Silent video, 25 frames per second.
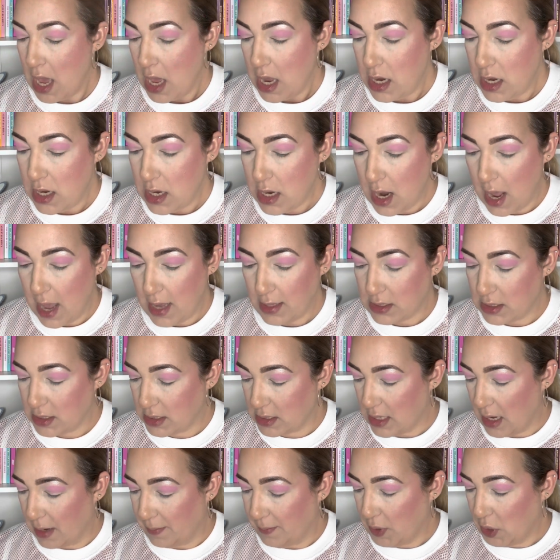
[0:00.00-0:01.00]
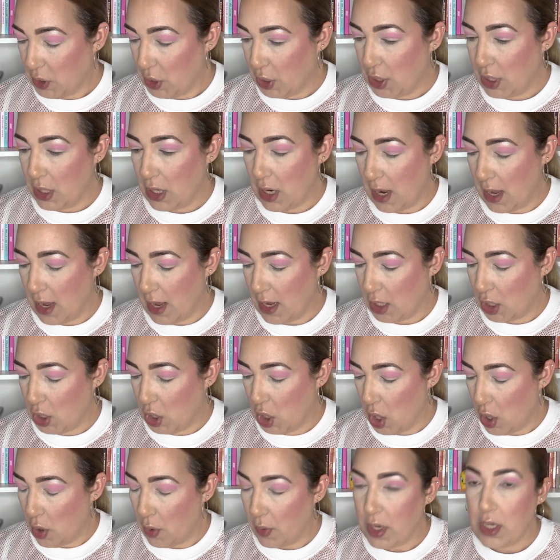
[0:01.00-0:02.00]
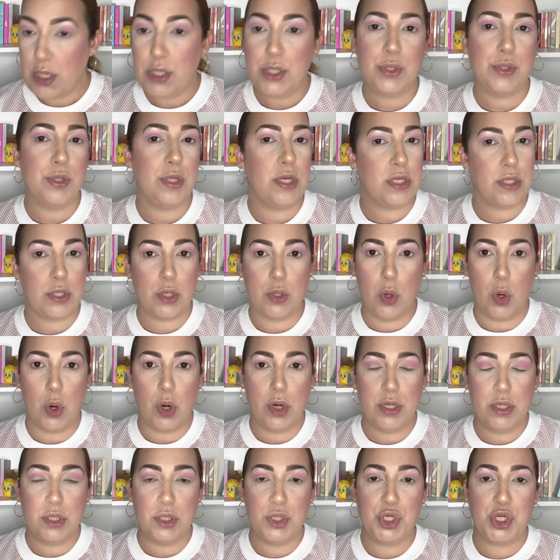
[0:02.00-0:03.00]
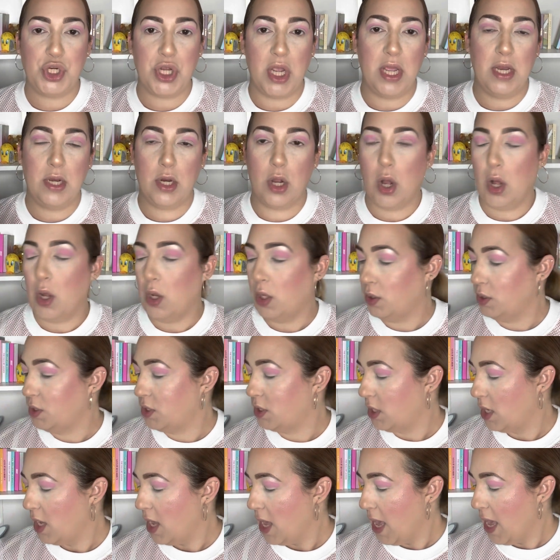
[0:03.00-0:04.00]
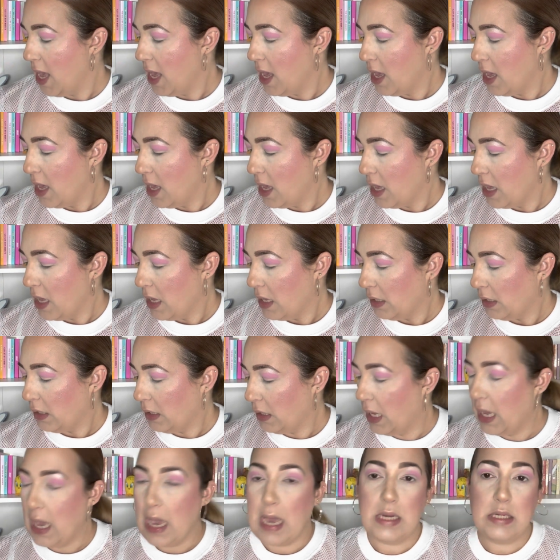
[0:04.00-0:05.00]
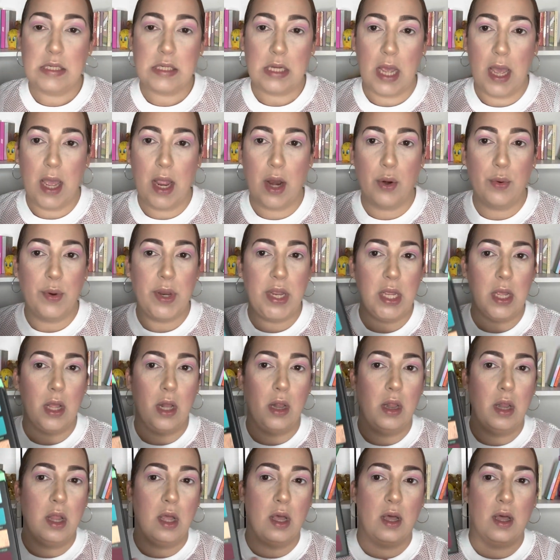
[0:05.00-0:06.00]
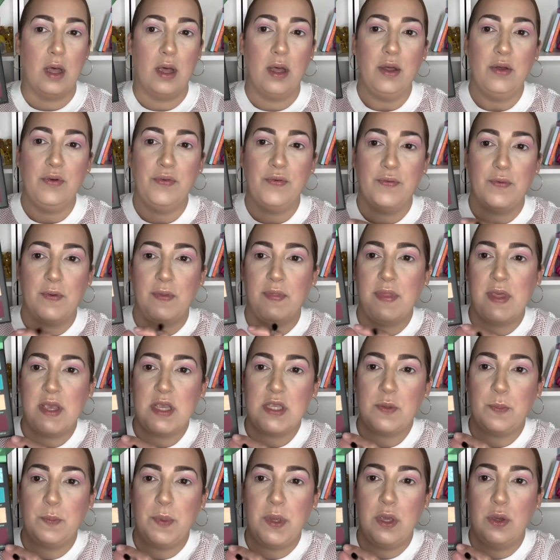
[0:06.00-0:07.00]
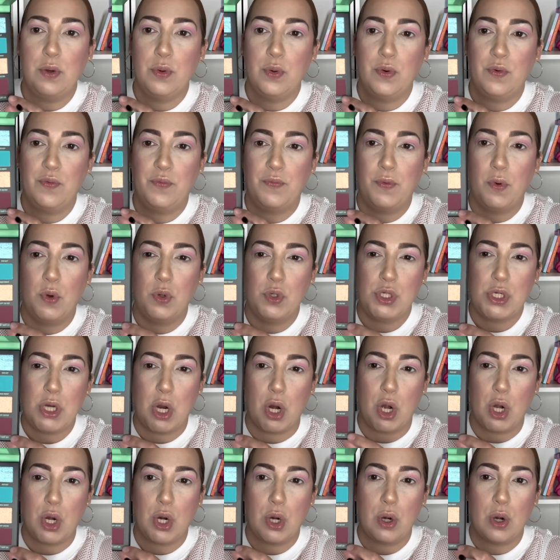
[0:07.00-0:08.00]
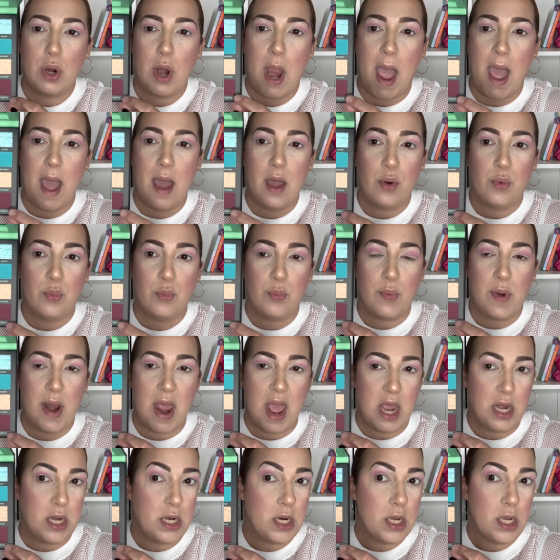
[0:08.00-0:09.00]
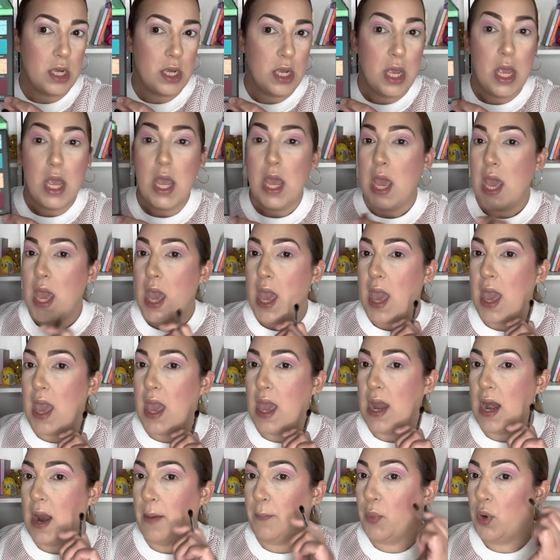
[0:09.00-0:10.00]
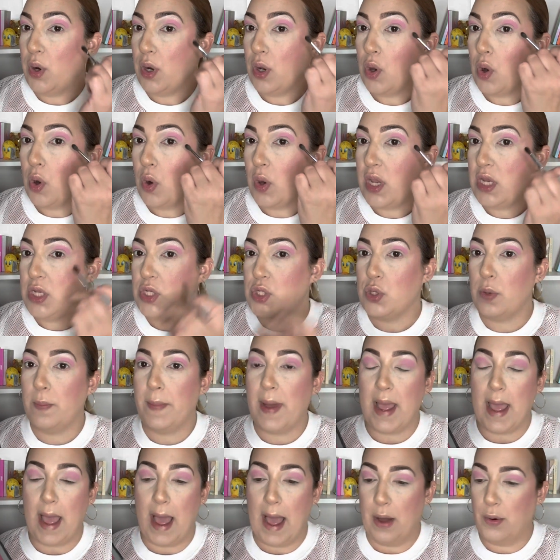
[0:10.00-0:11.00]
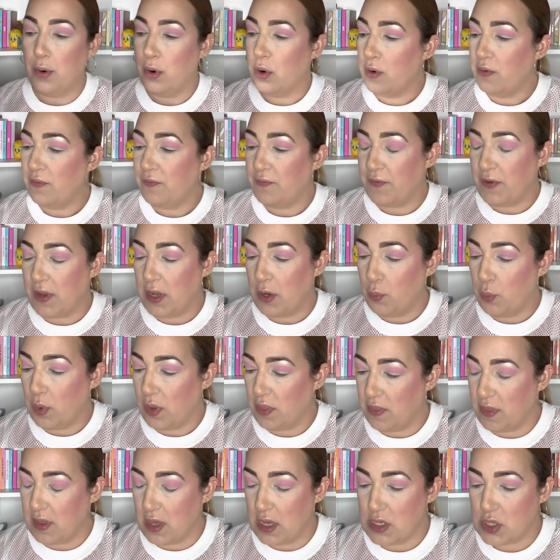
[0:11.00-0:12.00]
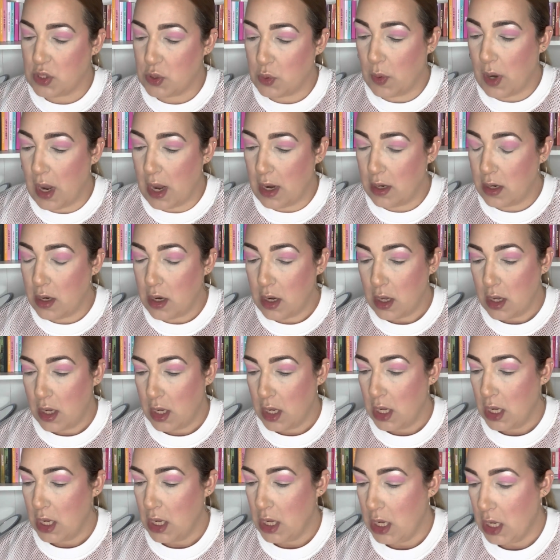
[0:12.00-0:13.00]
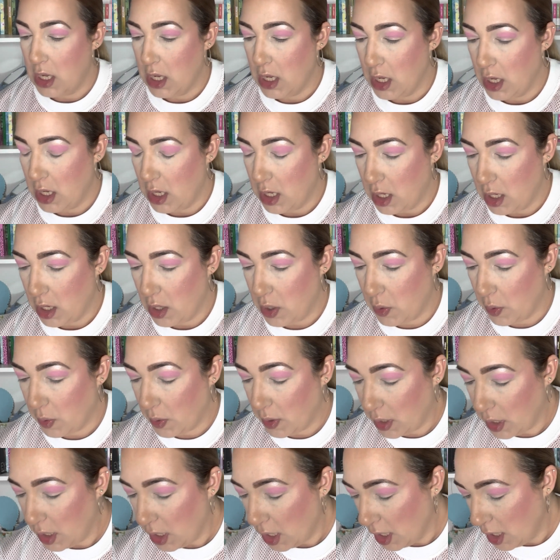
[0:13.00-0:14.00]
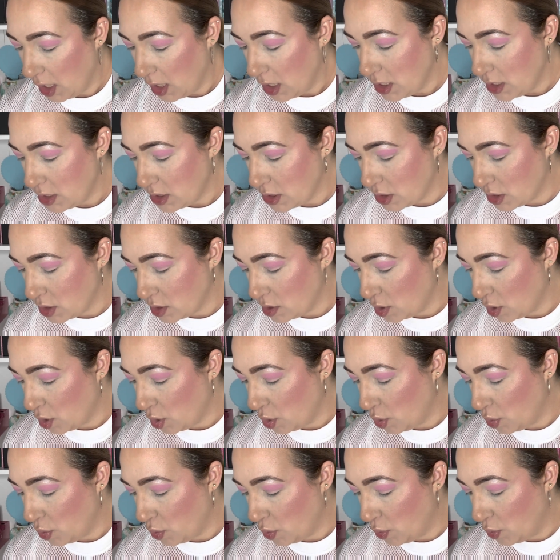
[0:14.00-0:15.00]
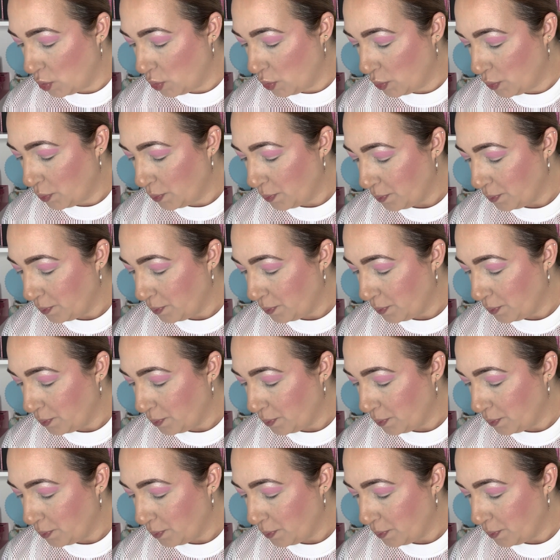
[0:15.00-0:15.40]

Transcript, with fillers: Next, I'm gonna go into this gorgeous shade called Can't Hurry Love, this beautiful darker red, and I'm gonna go into my outer V with this one. Okay, so